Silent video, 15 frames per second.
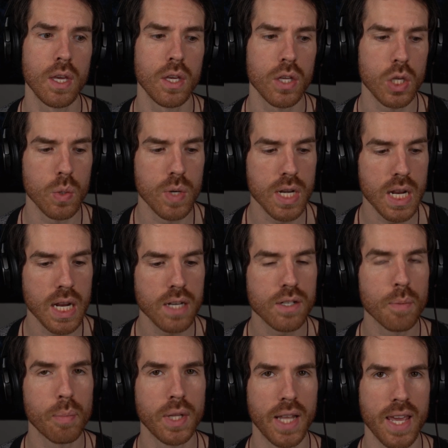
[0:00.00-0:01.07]
You need to
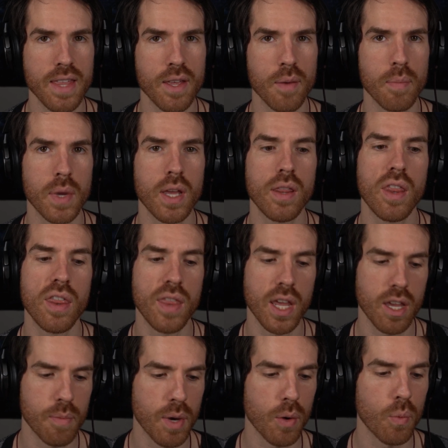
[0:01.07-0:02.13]
play them and
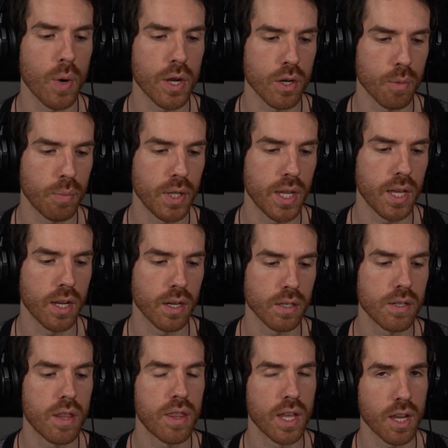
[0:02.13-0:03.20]
think about what you're playing,
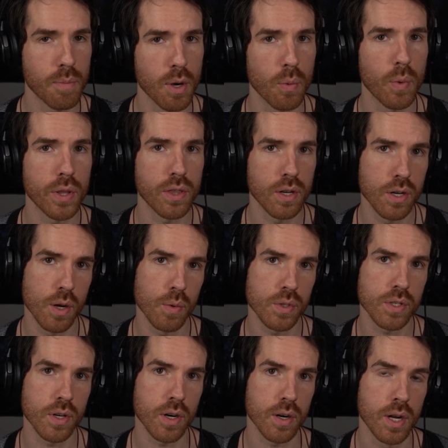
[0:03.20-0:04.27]
to think about what the
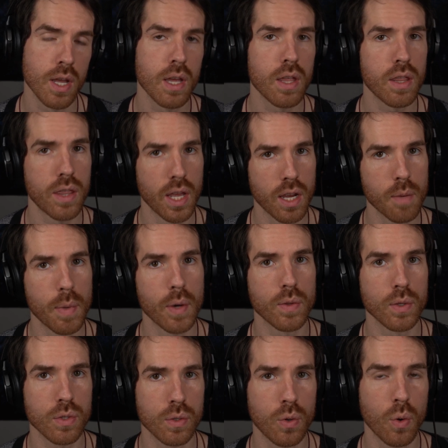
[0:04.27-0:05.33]
notes are. Think about
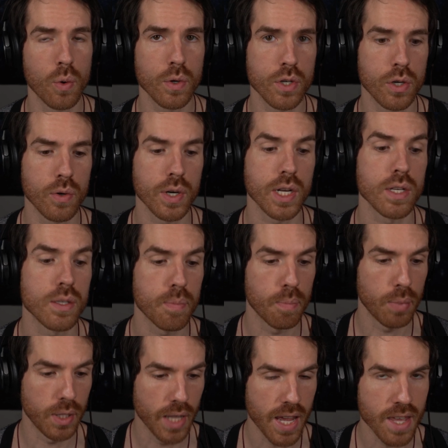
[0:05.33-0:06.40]
those chord degrees,
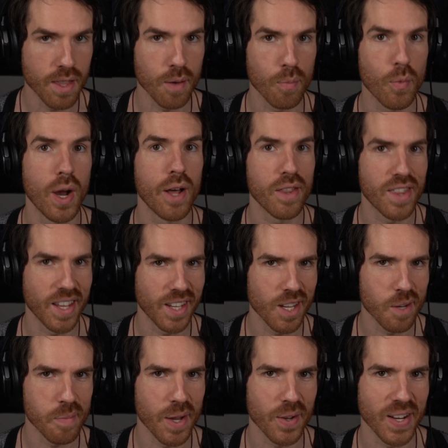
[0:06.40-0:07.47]
play them while thinking
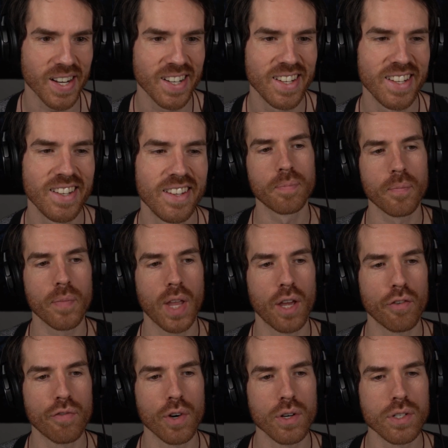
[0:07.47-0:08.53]
about it.
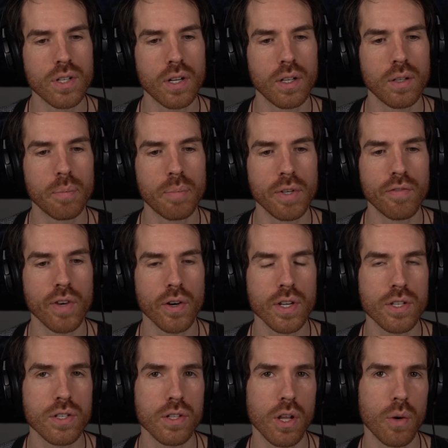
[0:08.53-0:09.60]
At first, it'll be very
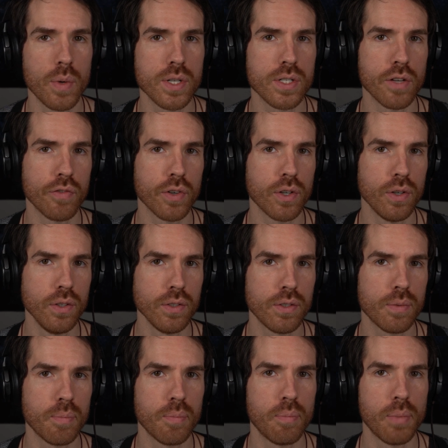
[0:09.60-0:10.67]
slow and difficult,
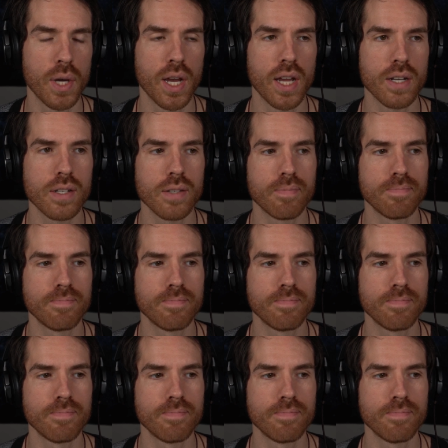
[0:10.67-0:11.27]
but